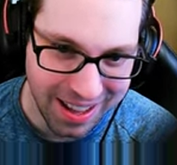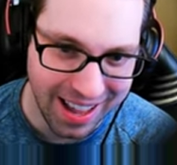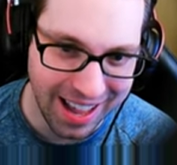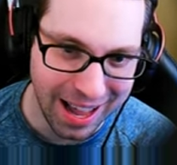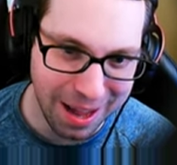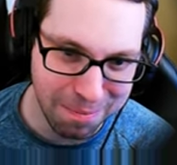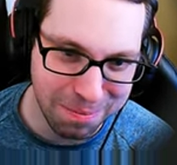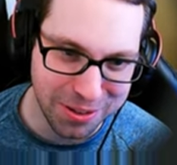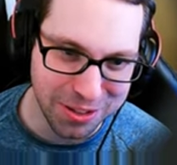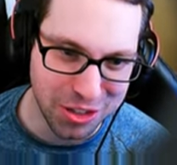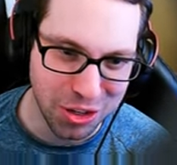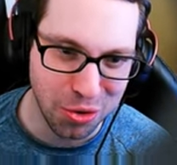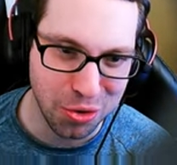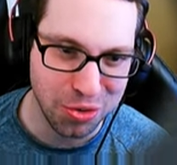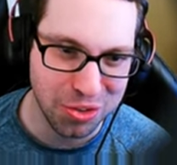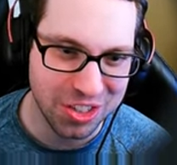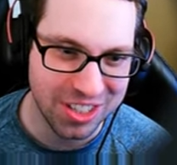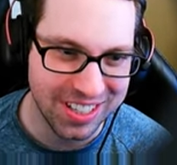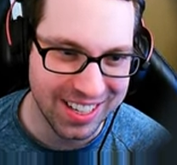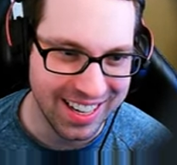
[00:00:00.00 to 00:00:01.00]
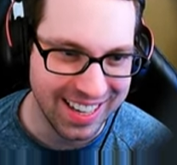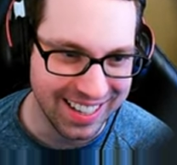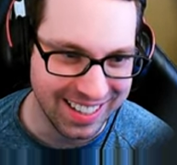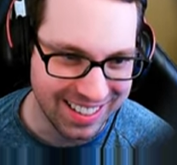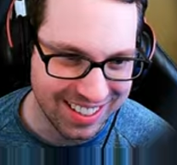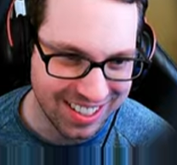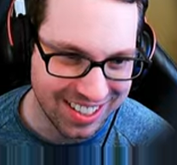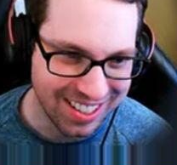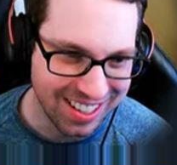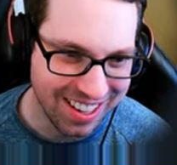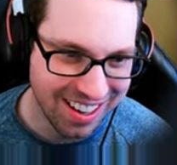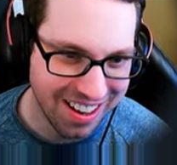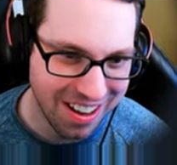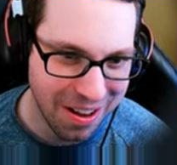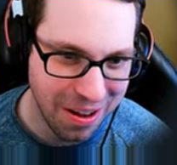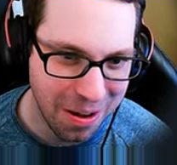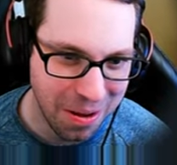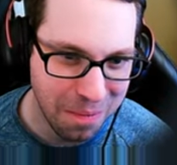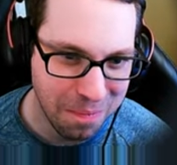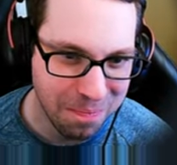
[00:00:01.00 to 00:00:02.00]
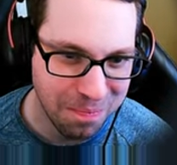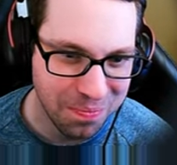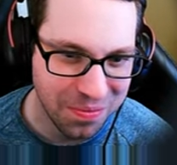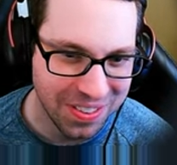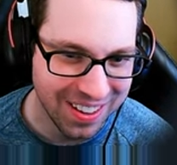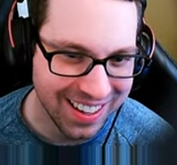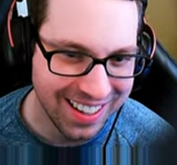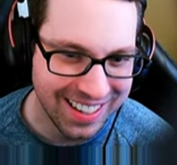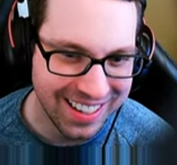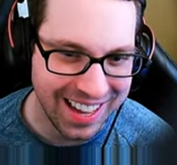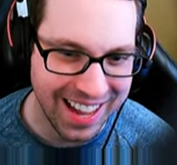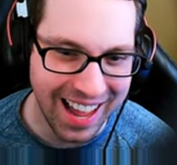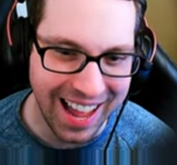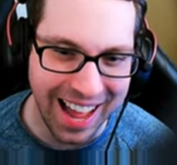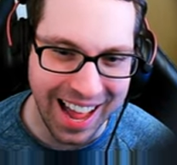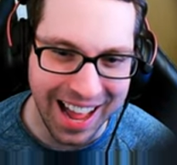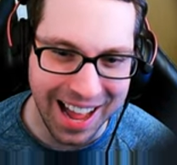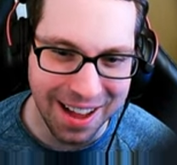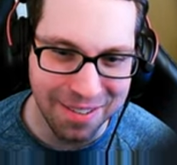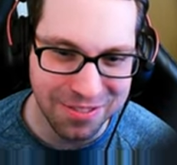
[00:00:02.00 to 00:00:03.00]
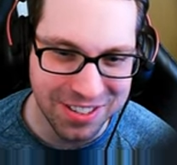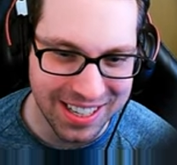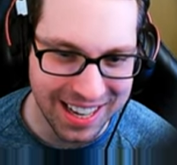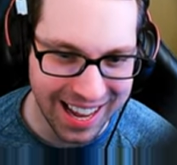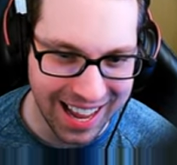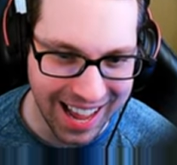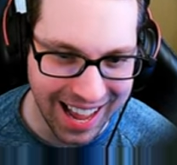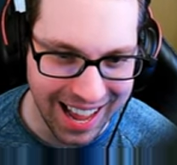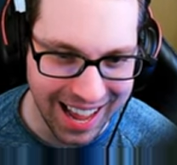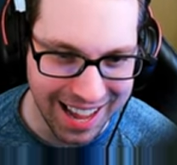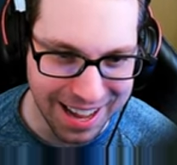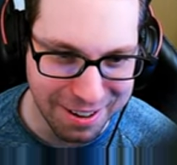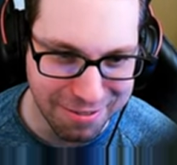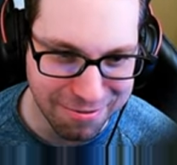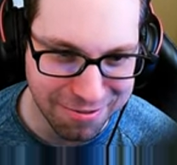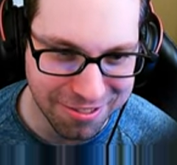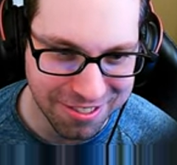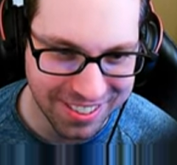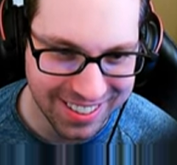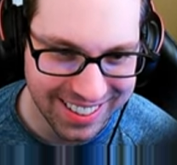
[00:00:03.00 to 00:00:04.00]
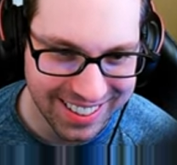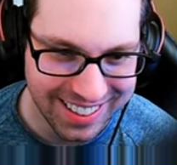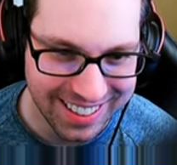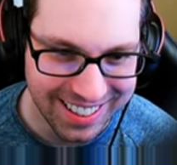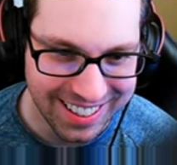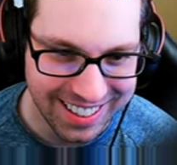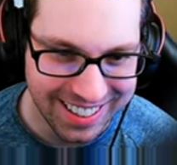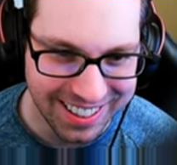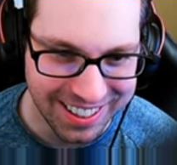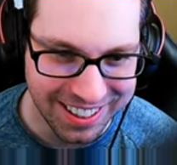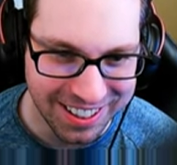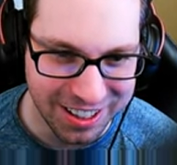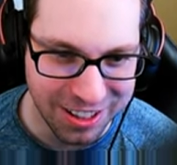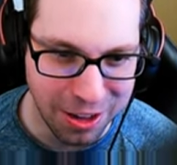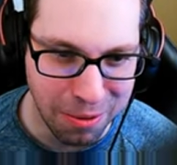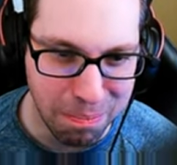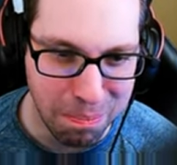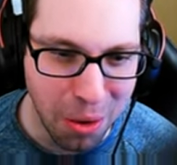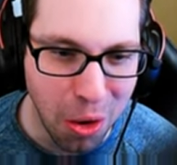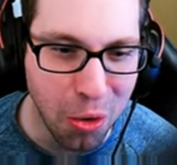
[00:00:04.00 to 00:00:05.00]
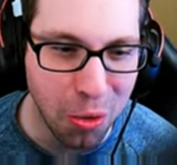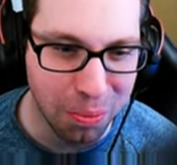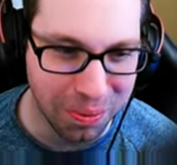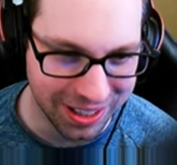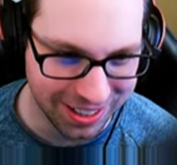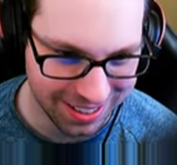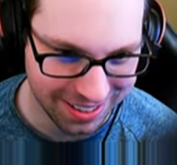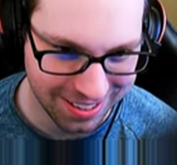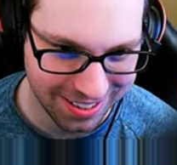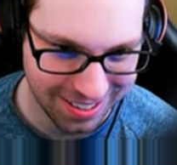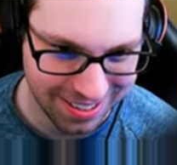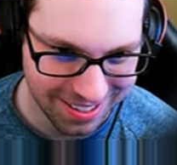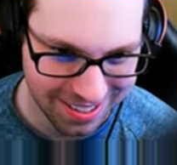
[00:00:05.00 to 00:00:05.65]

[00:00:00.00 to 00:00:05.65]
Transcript: episode six, you have to have the moment.